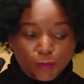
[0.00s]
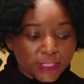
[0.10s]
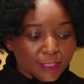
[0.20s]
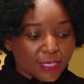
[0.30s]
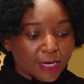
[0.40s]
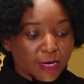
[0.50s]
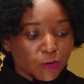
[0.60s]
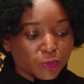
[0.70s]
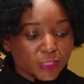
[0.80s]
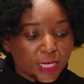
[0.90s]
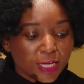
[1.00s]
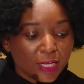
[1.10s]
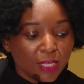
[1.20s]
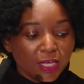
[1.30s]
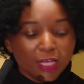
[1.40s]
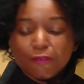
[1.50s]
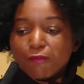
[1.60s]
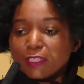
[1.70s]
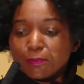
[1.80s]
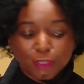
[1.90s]
which is around
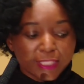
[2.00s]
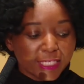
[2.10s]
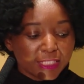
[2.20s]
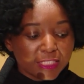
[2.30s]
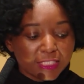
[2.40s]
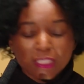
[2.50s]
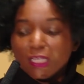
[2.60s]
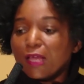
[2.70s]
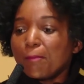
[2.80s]
infant mortality,